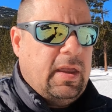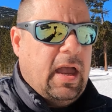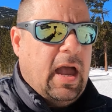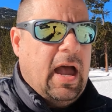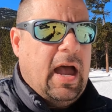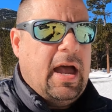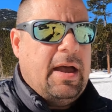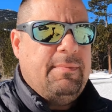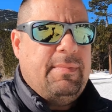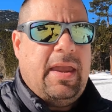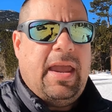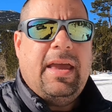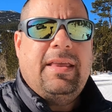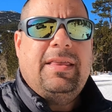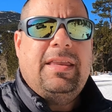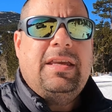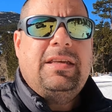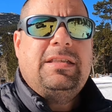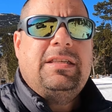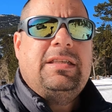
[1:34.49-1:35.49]

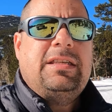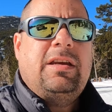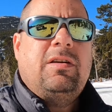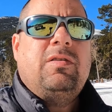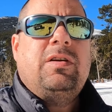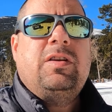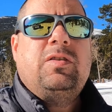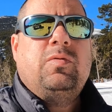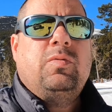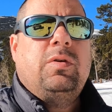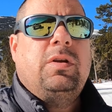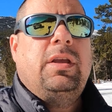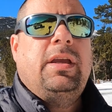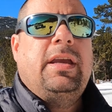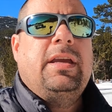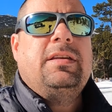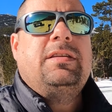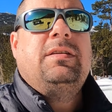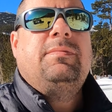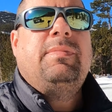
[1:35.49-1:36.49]
And this series
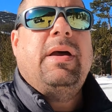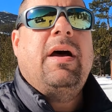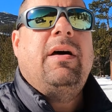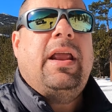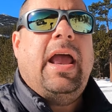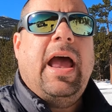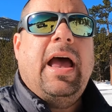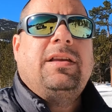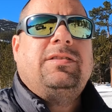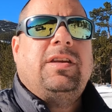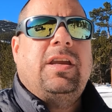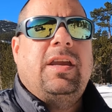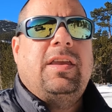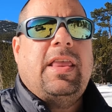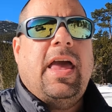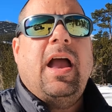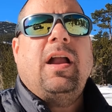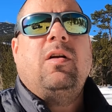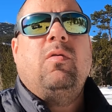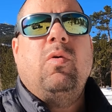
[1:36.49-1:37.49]
really is about asking
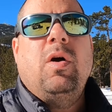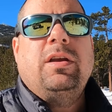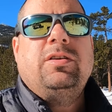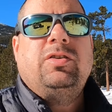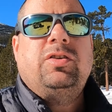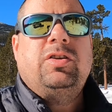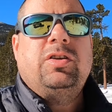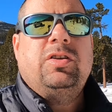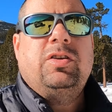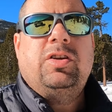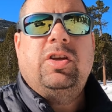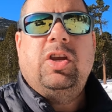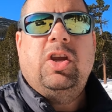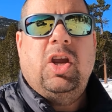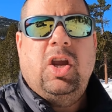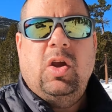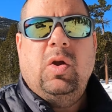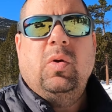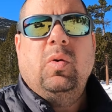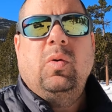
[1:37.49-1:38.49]
that question to
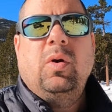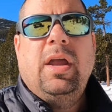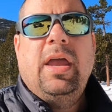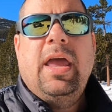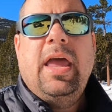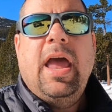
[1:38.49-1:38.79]
you.